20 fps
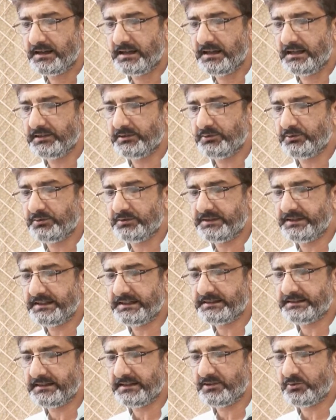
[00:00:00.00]
Although
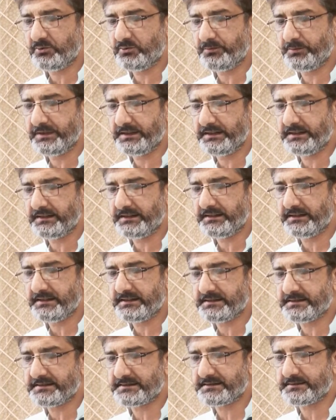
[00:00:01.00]
data roaming
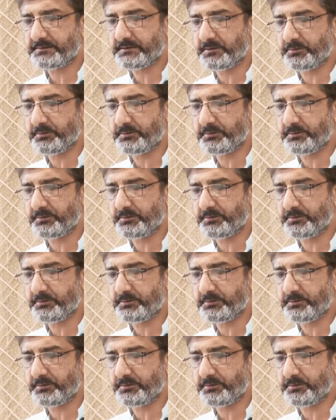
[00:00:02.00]
is